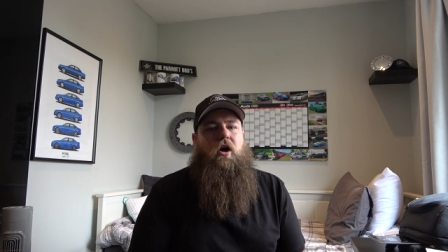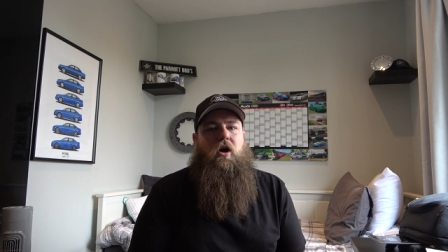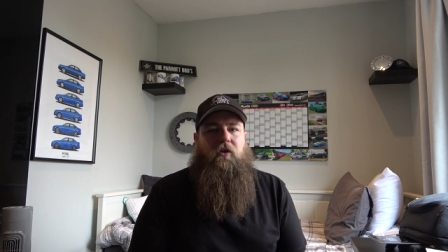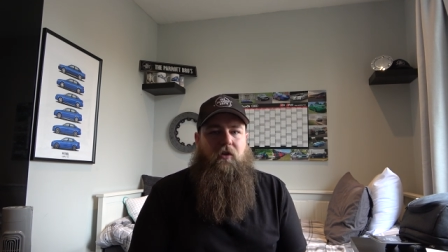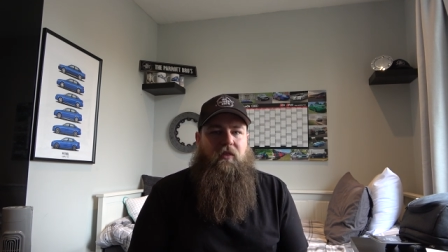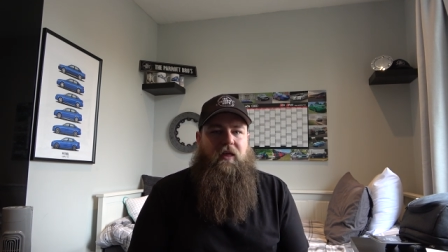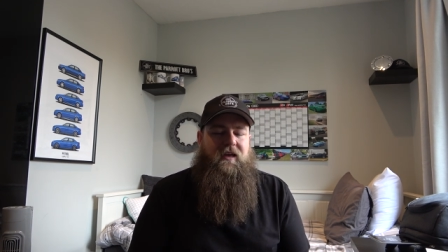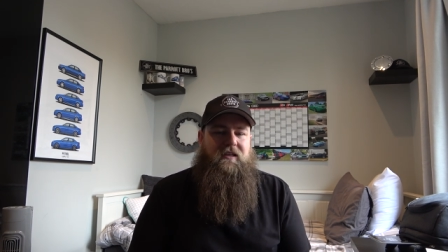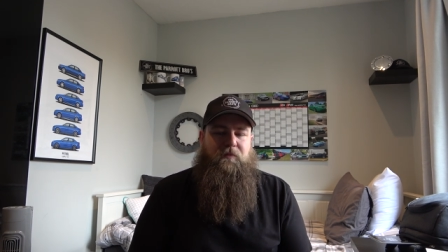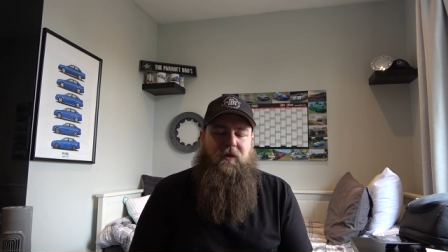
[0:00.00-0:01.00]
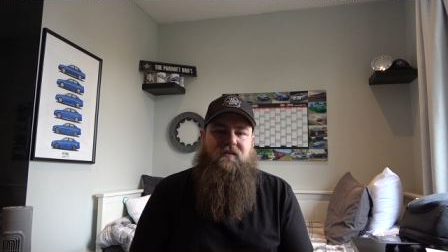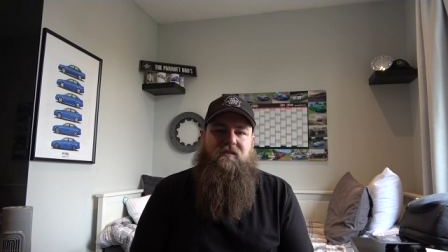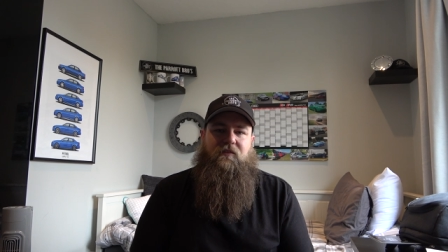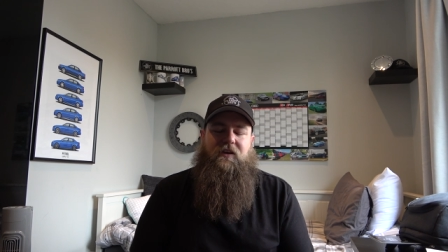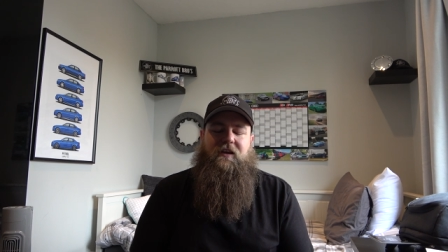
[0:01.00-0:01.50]
are not that
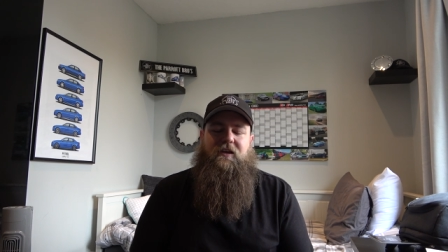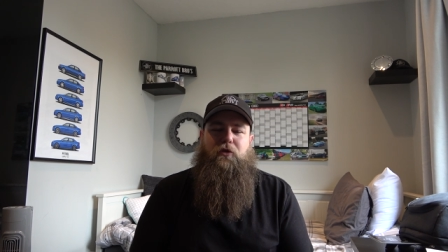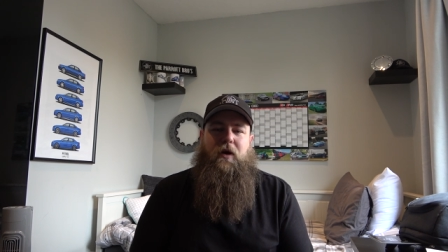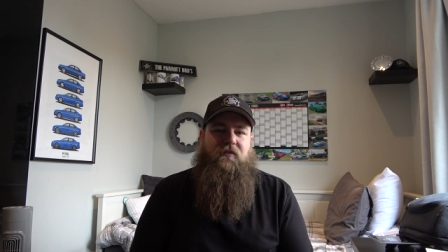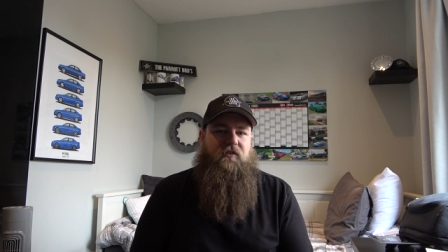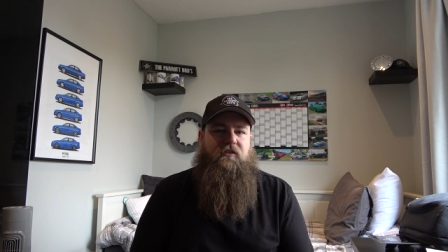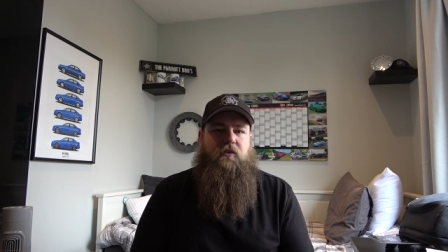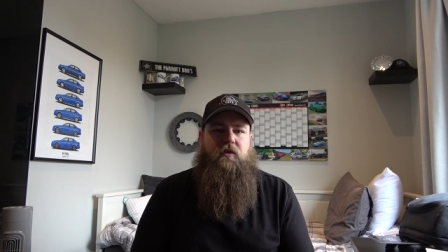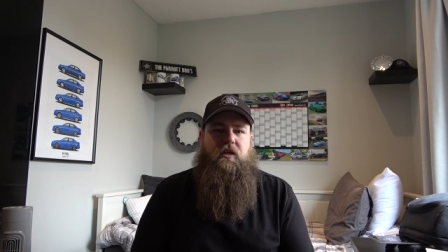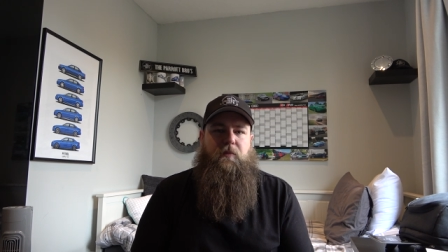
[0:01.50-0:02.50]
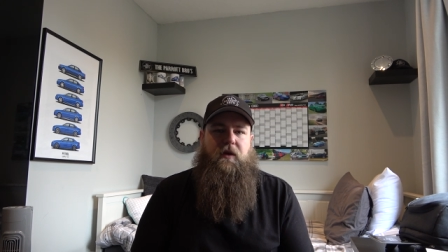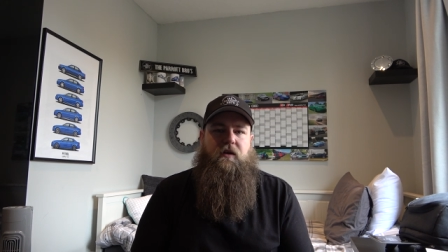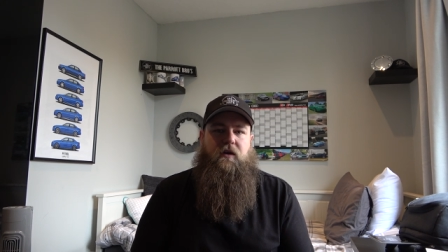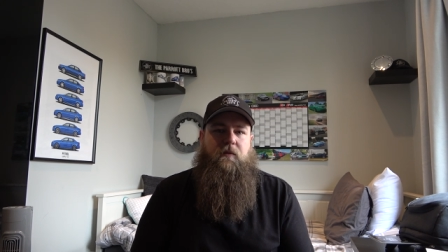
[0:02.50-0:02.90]
expensive. It, you have to sit on eBay,